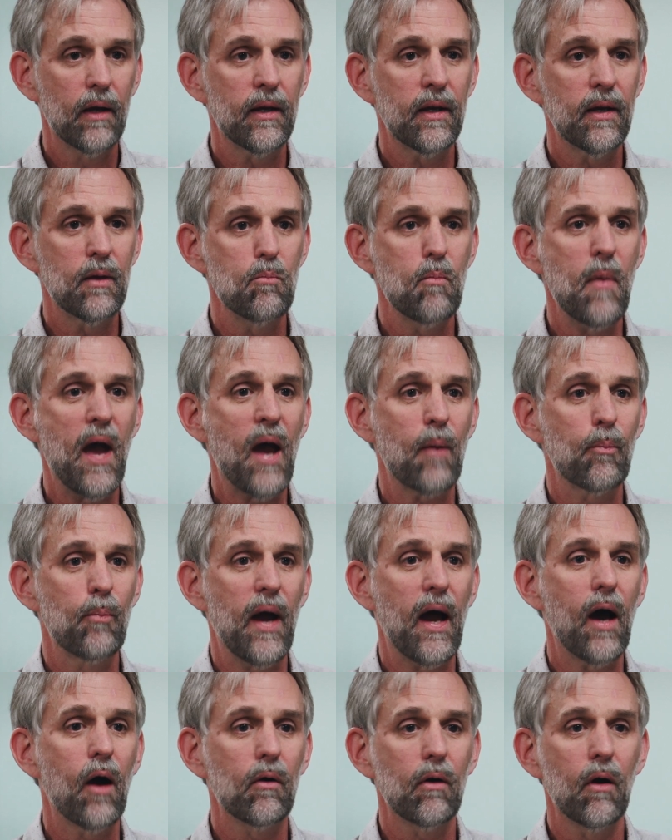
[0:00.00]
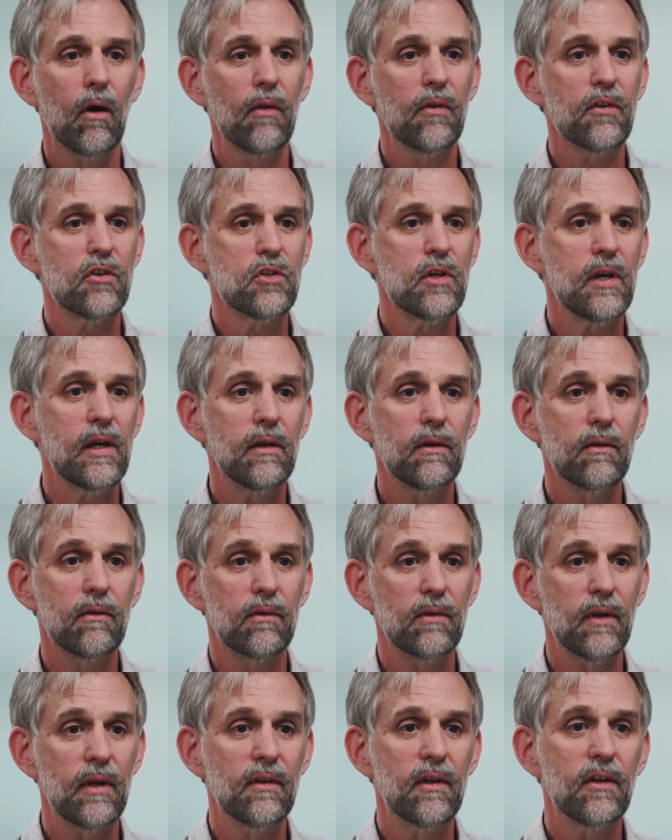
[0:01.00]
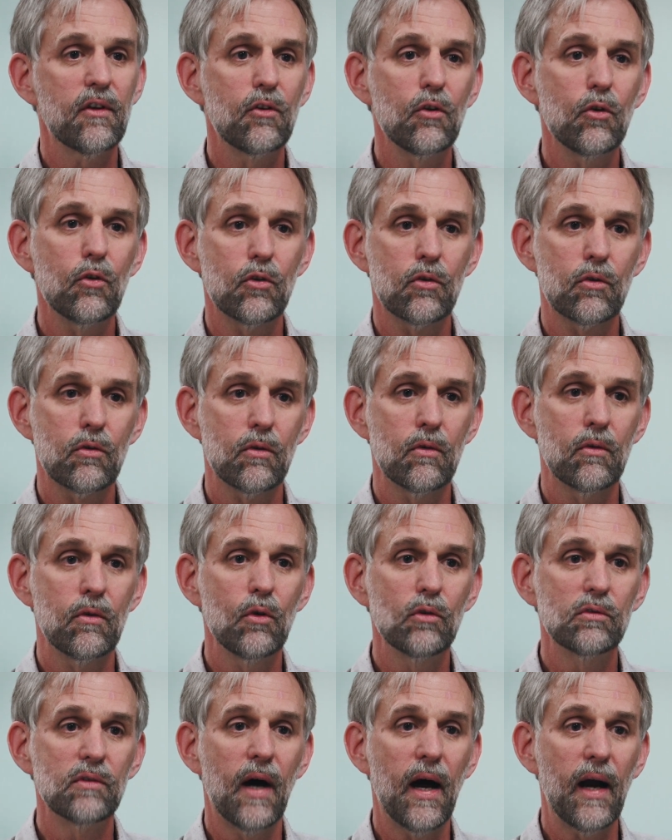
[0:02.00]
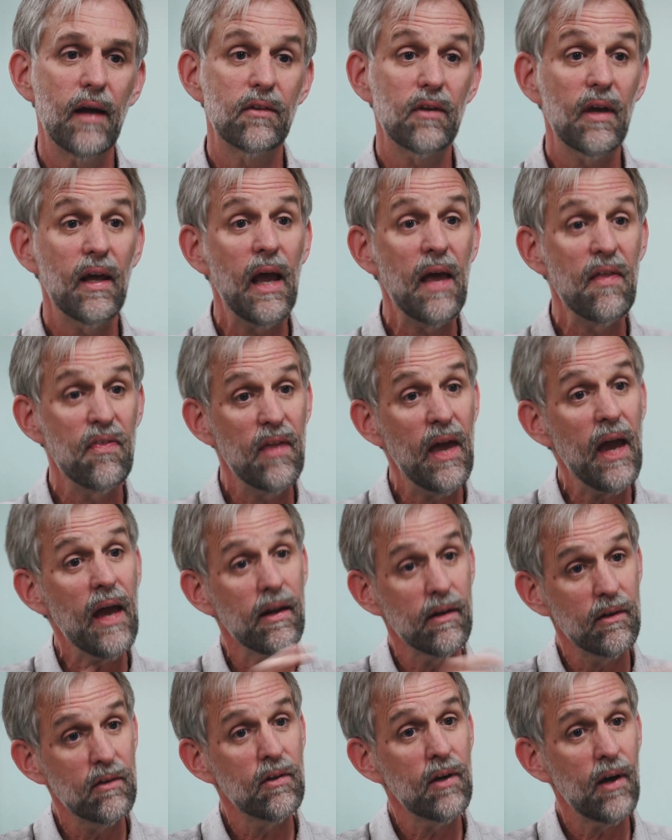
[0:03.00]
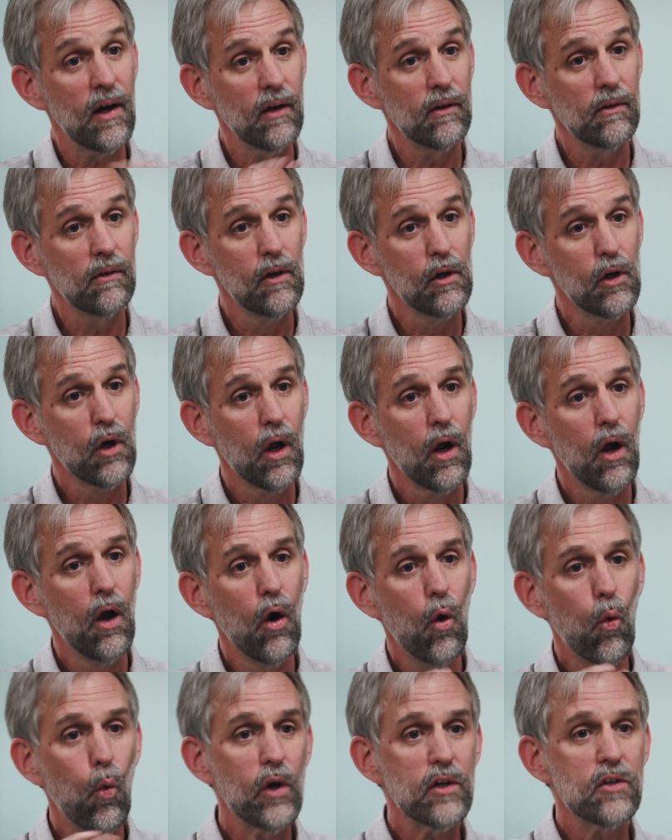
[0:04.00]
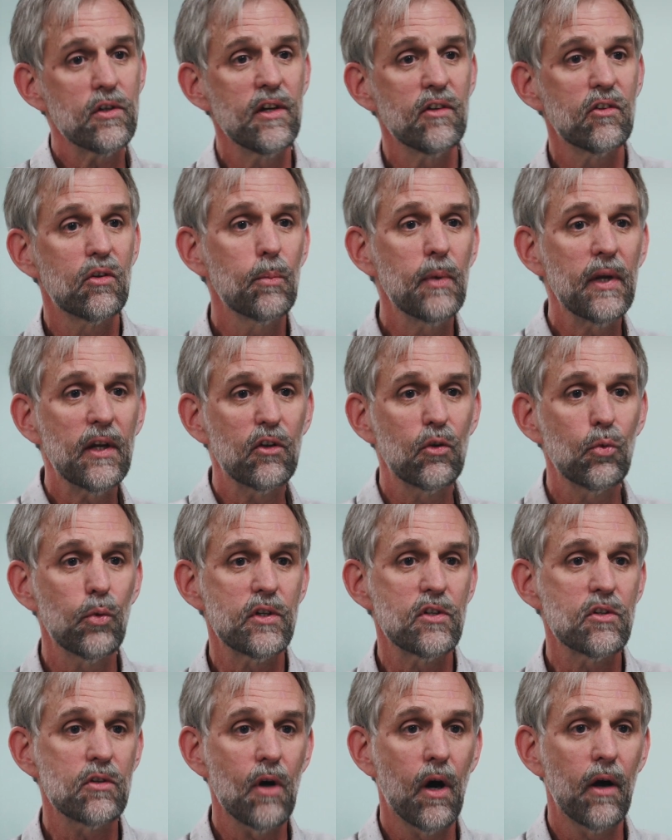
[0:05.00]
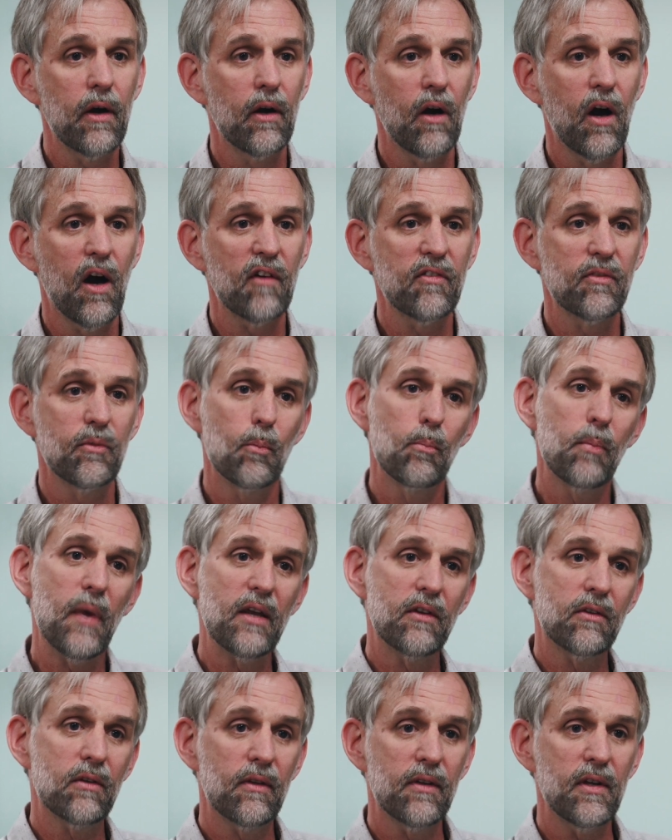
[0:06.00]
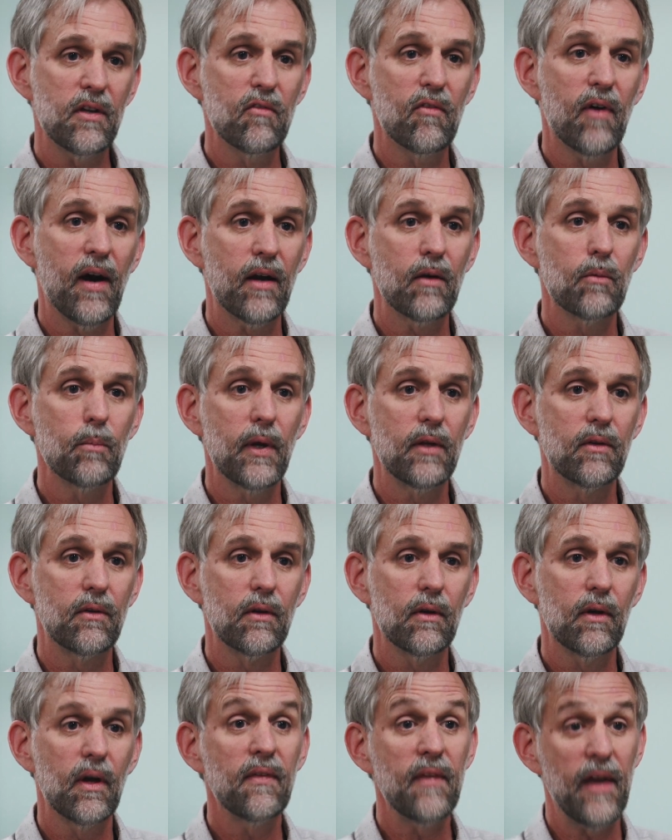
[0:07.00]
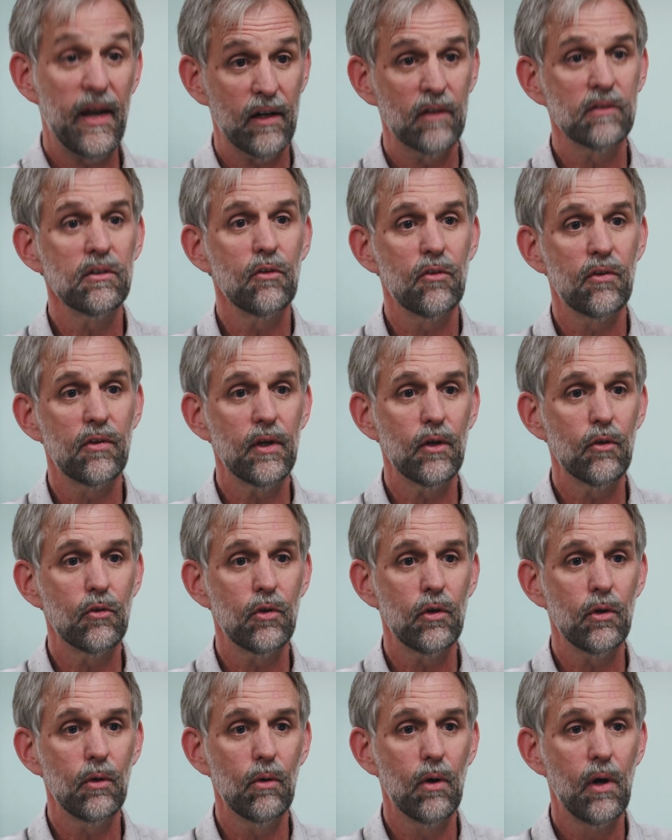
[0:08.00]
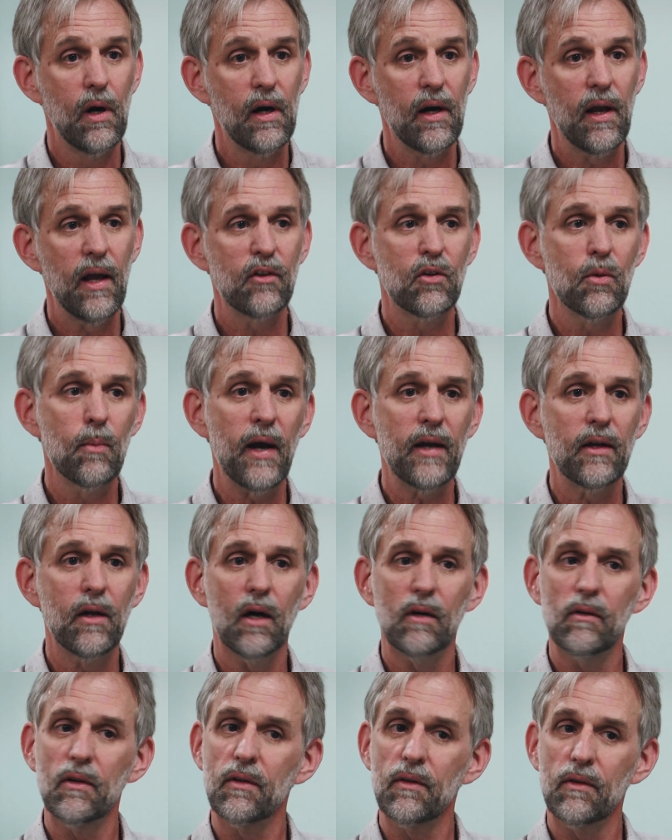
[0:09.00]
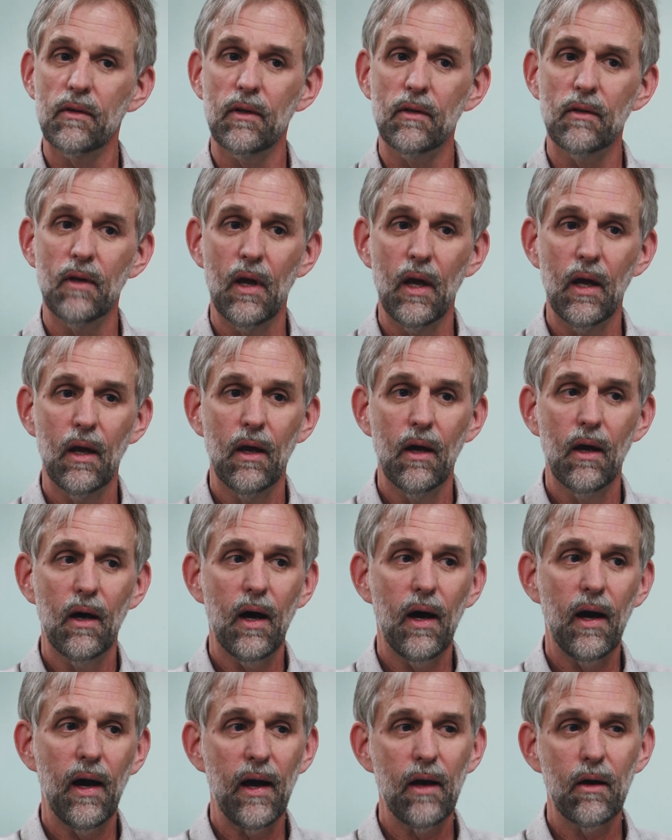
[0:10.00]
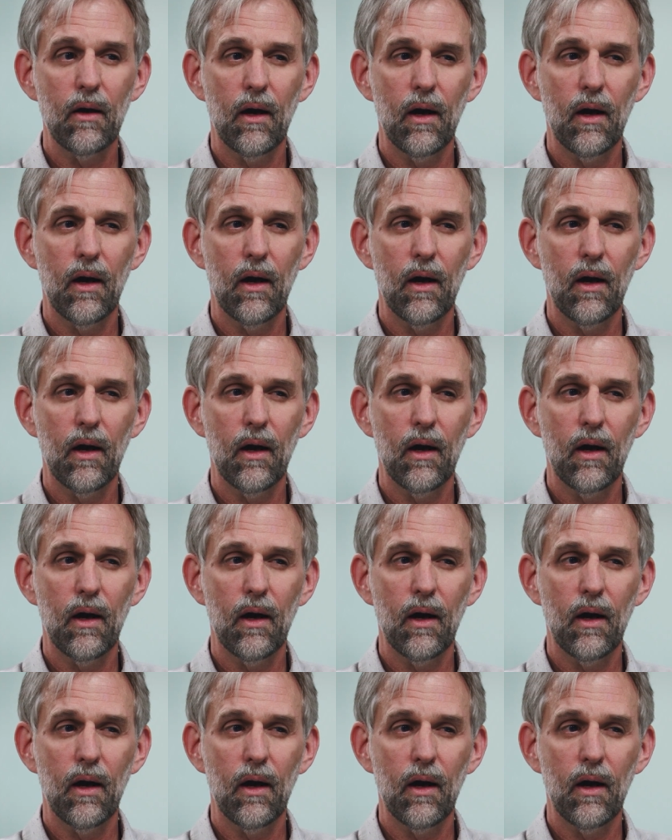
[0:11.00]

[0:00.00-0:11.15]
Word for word: can map out all the genes in these new lines and then tell what genes are being switched on and off based on the environment, and that includes CO2. And to my knowledge, I